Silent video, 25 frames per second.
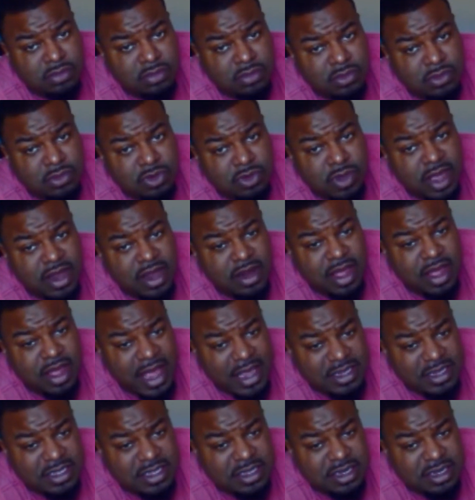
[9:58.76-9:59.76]
You had an
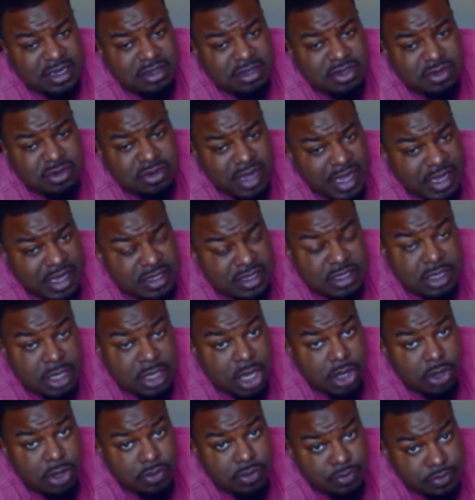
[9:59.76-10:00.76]
accident two days
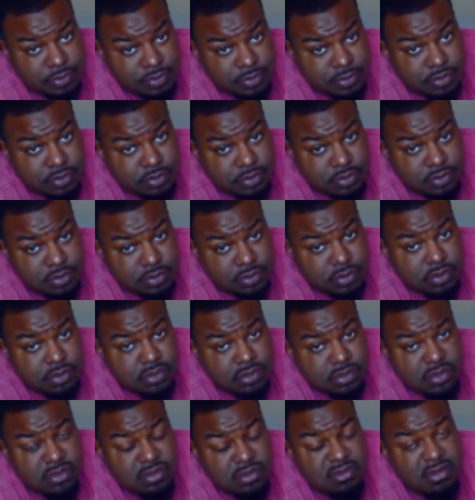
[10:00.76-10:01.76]
ago,
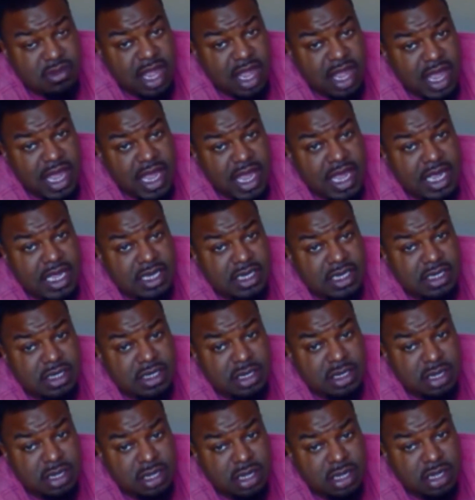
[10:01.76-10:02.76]
and
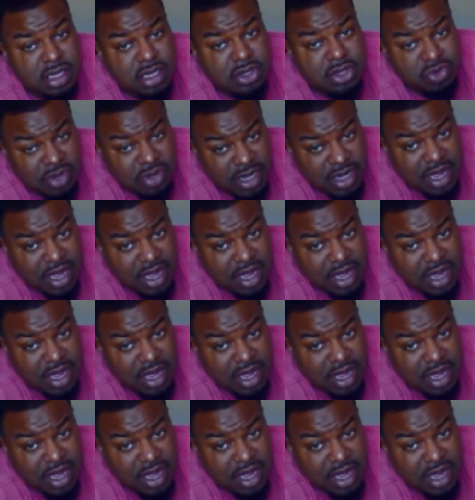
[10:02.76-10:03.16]
you in the